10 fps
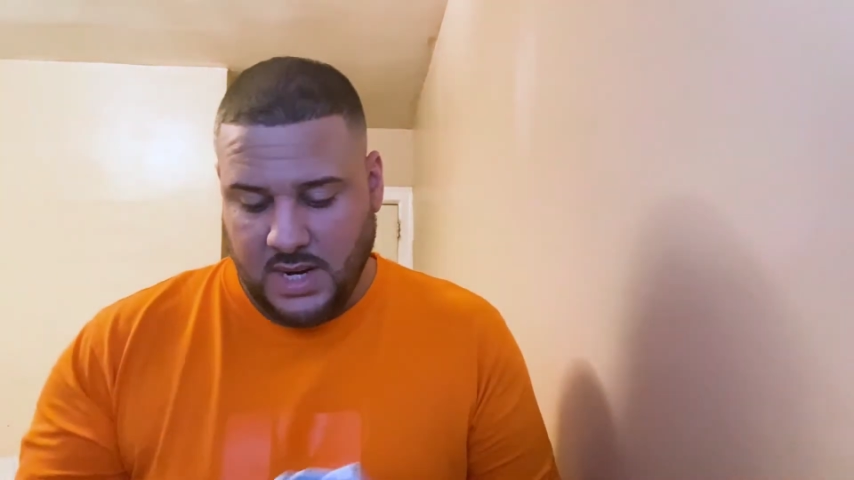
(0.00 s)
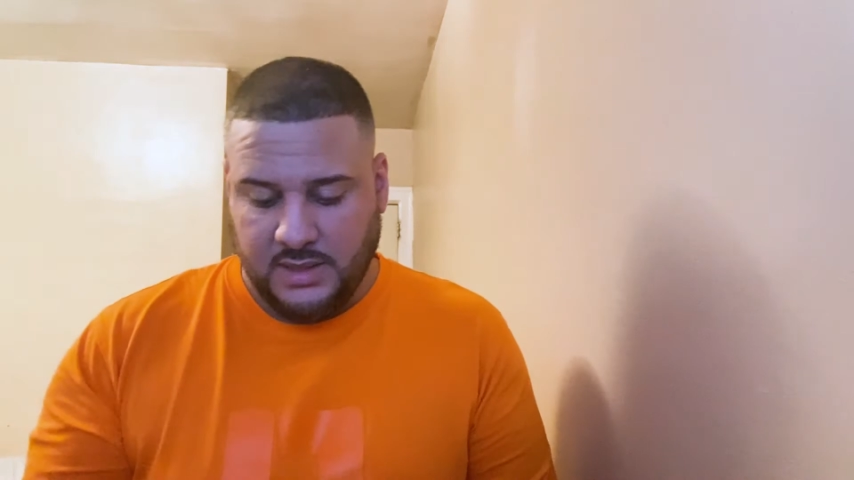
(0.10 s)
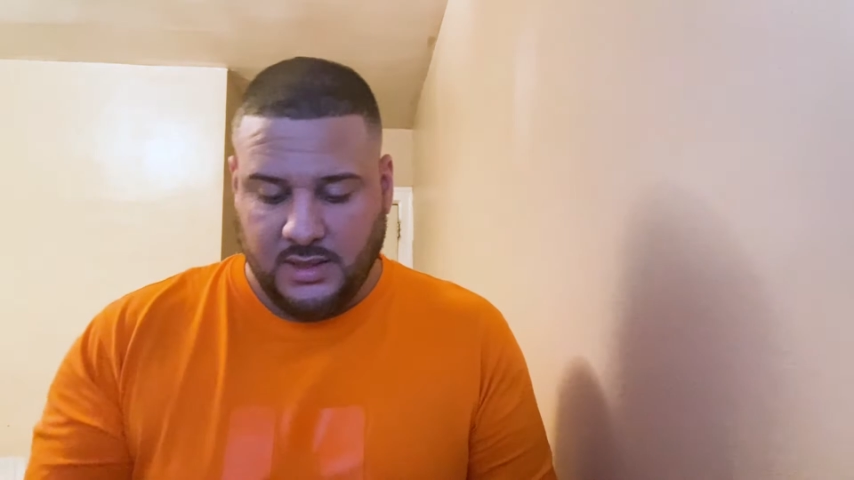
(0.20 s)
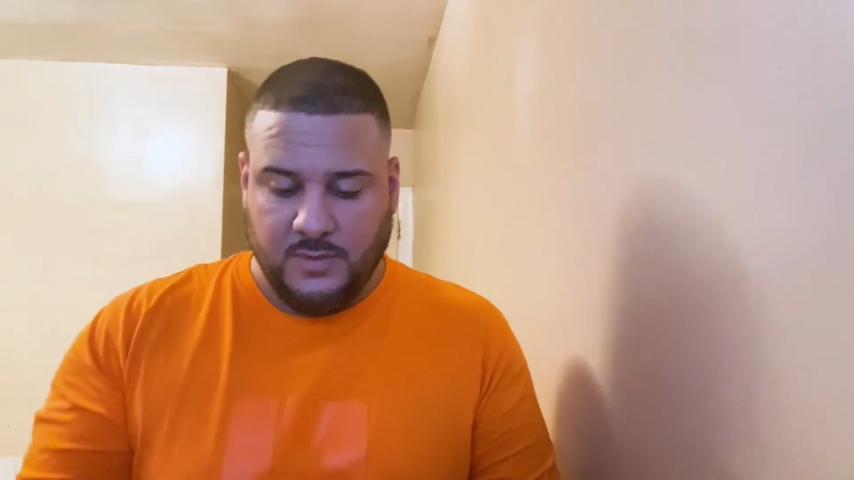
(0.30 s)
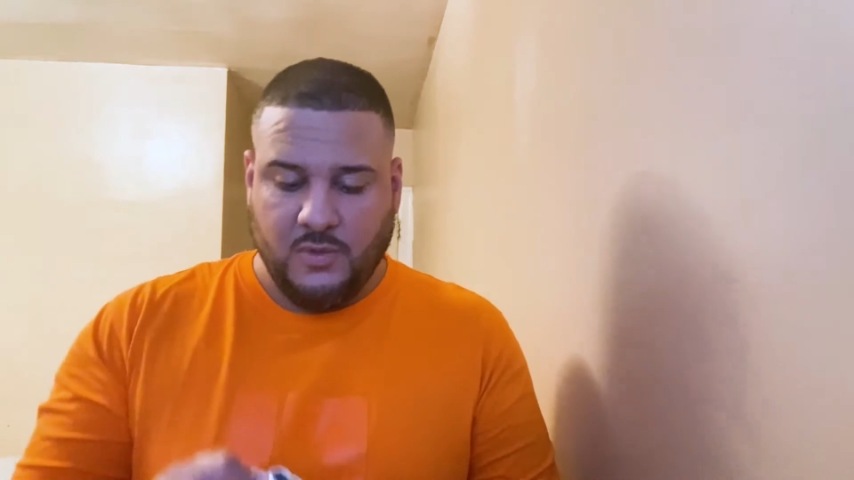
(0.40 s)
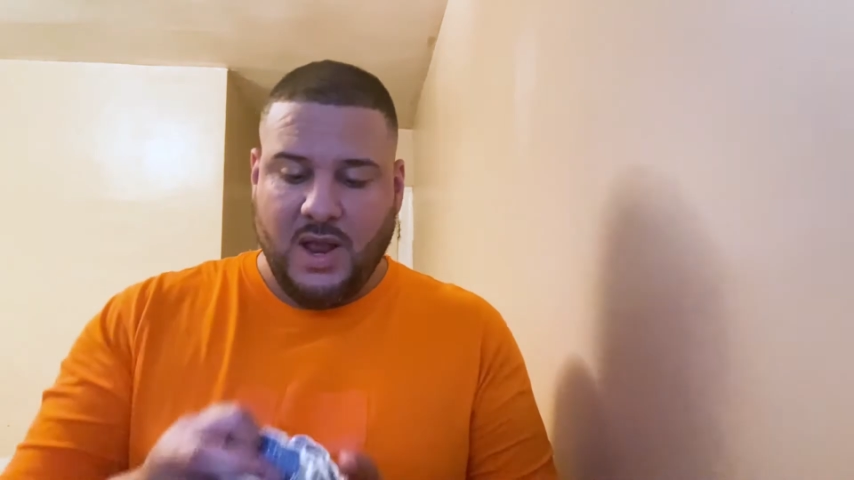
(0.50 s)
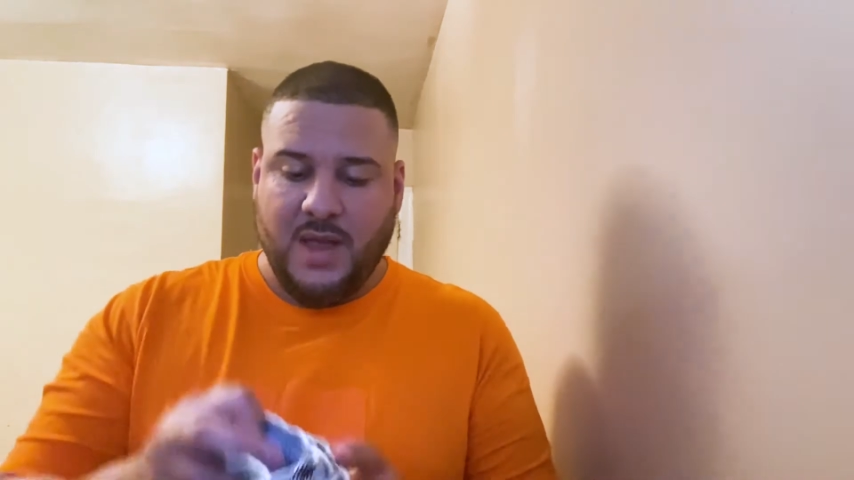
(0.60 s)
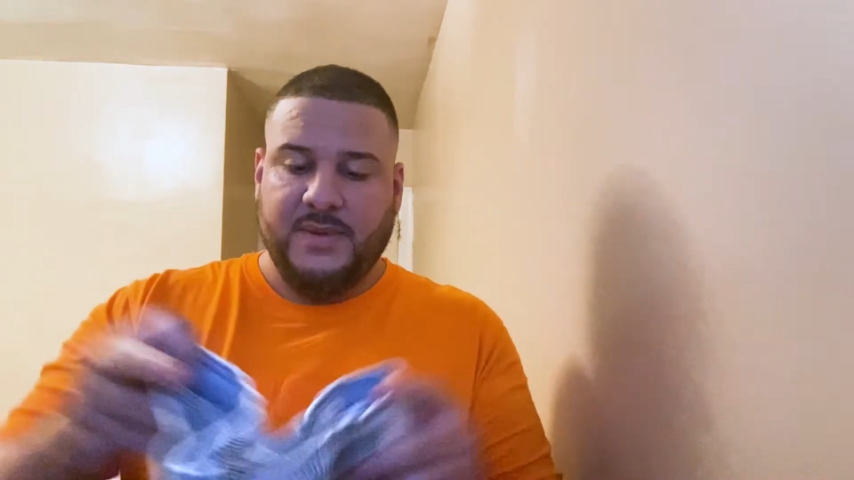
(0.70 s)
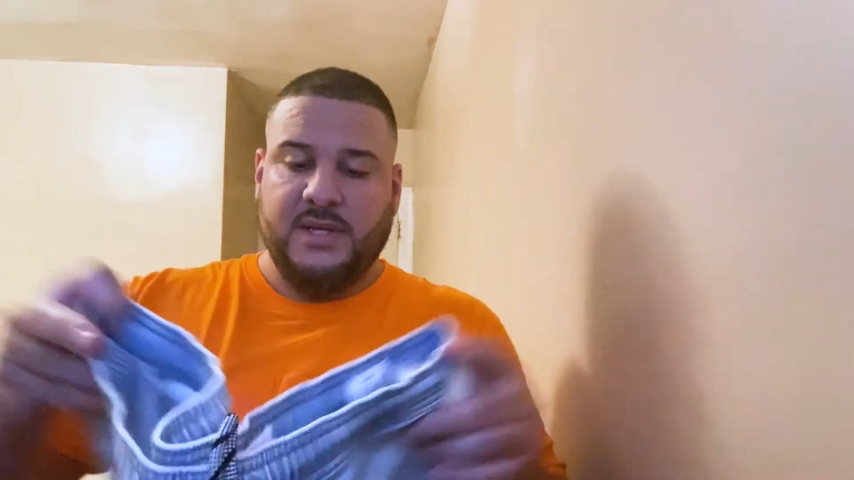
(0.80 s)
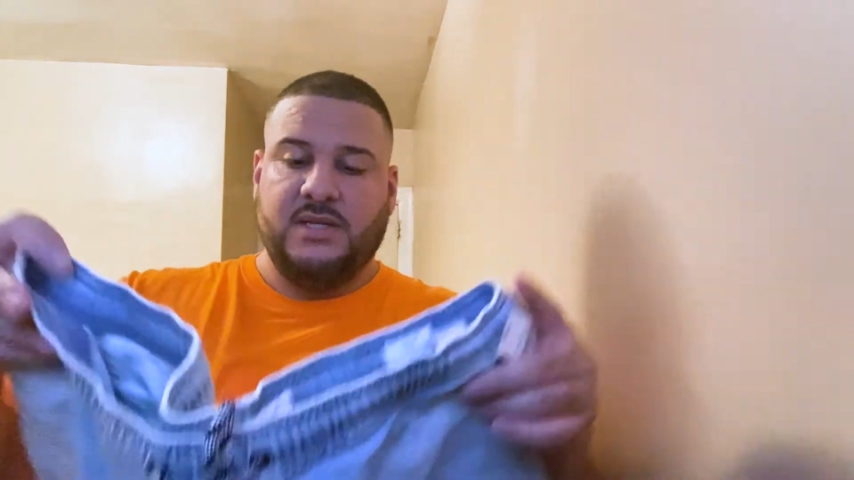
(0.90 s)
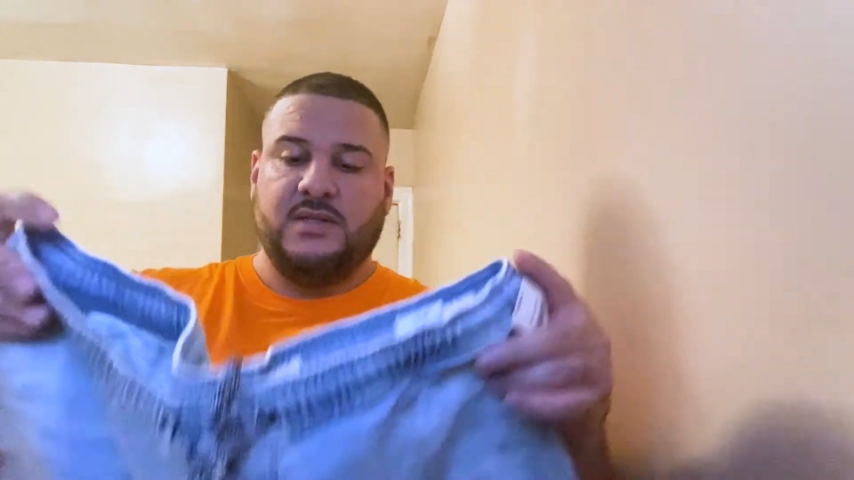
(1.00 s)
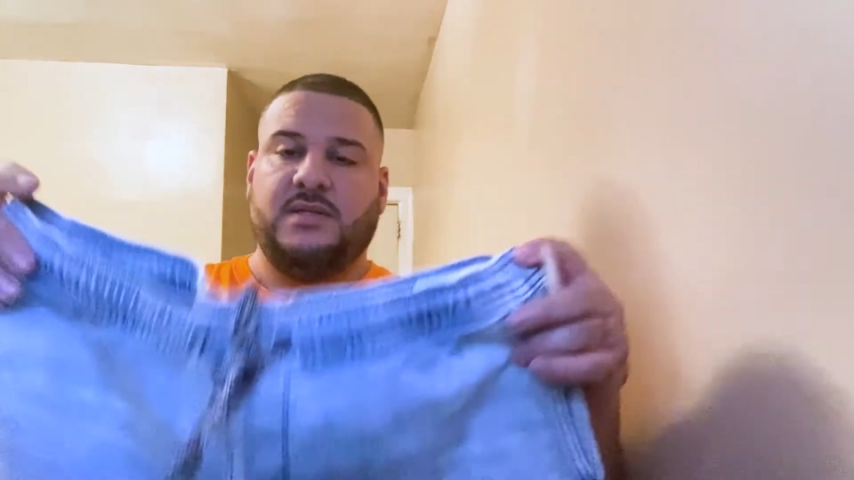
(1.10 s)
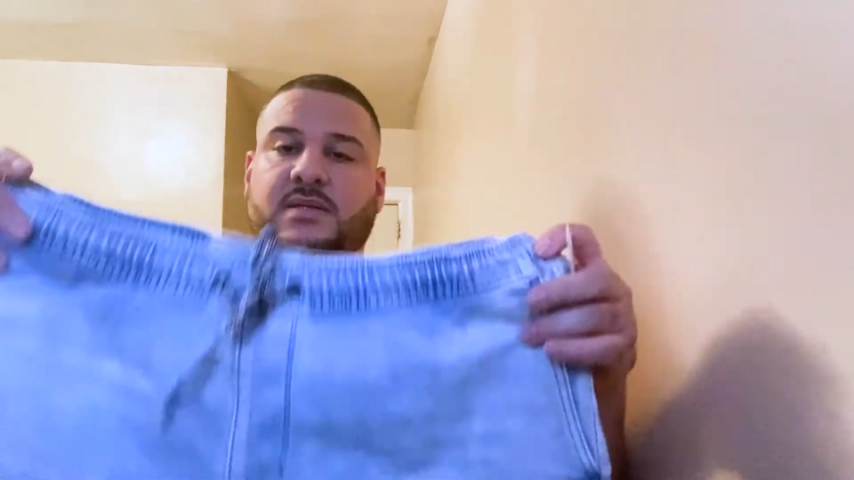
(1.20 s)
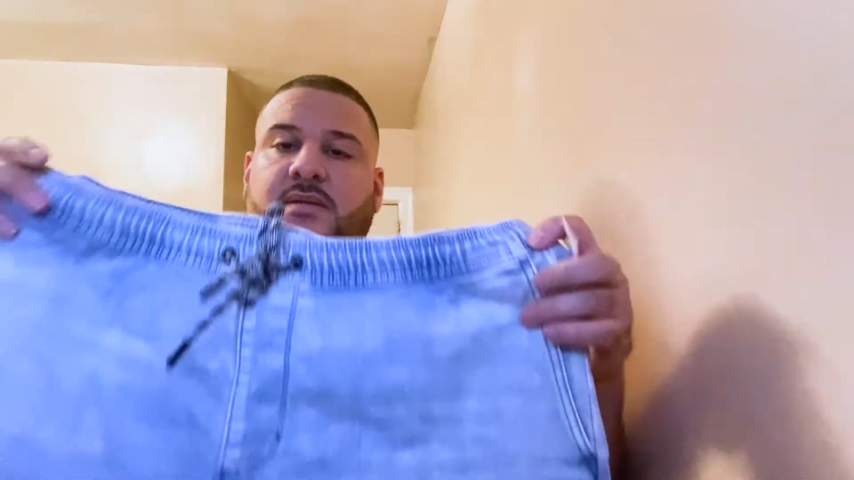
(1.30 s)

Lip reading: ended up grabbing these